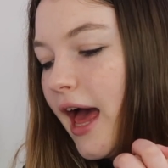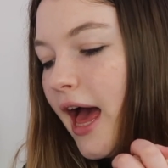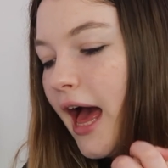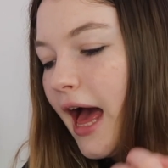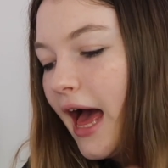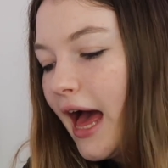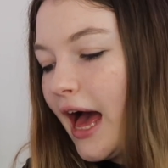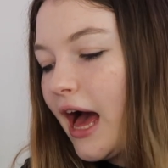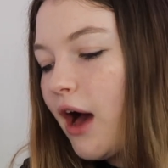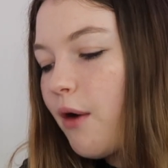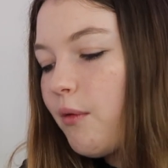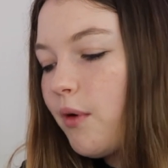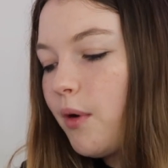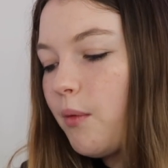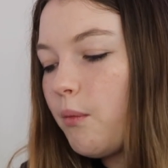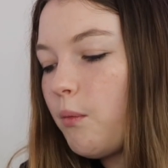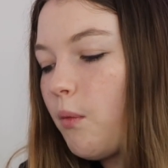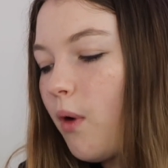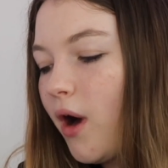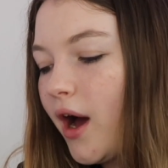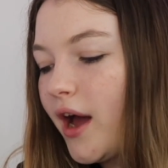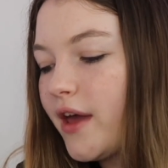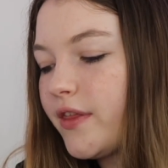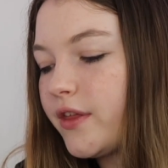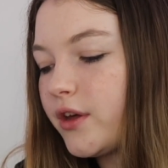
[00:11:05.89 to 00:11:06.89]
how and
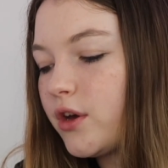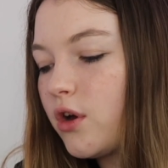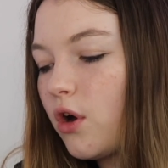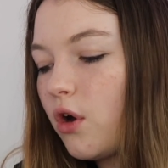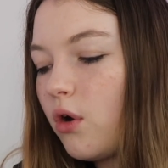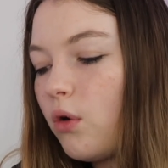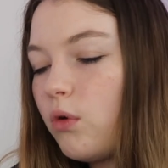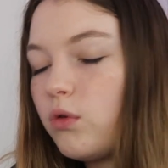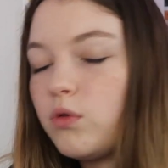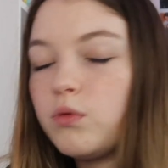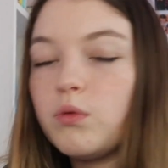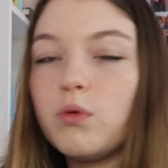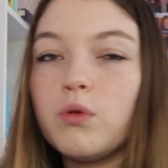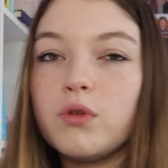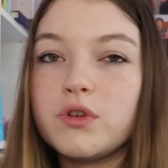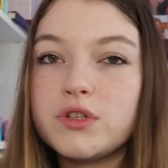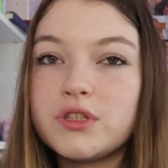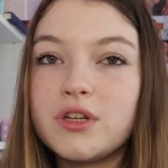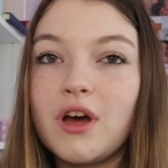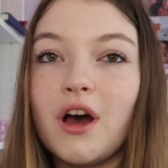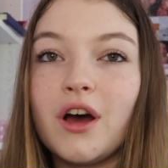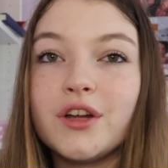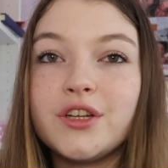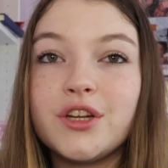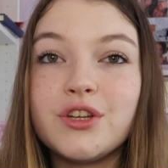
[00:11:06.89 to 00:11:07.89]
why the Cold War
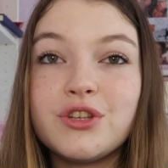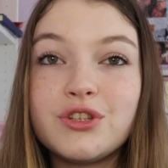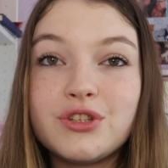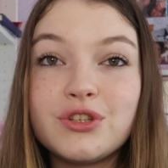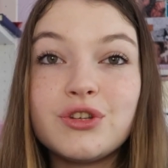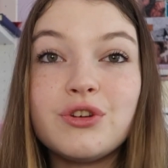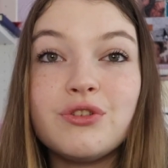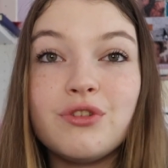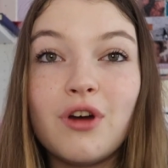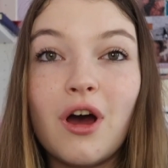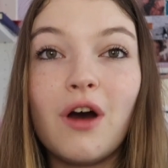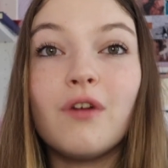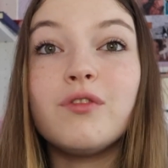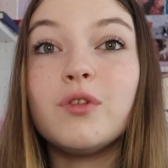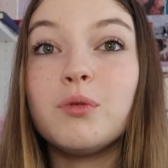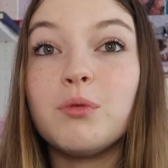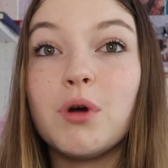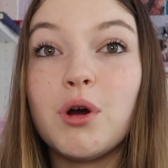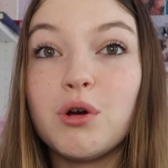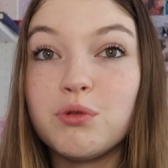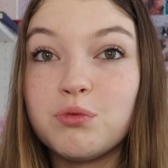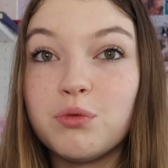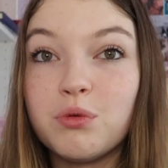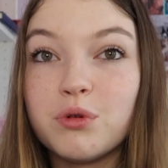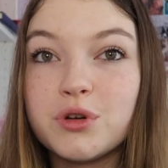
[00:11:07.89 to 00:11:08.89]
started soon after
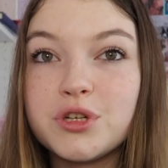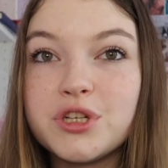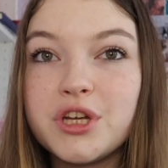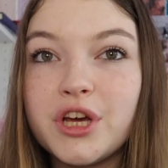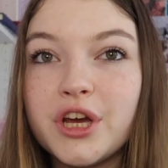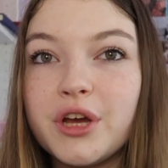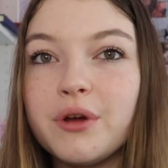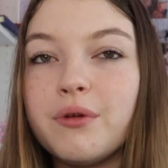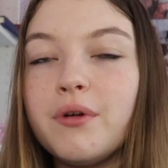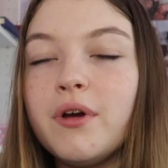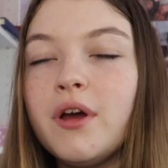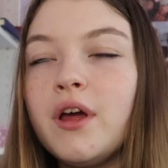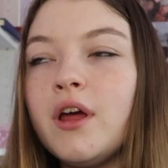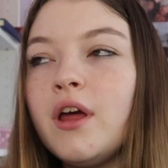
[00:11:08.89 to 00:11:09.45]
World War II,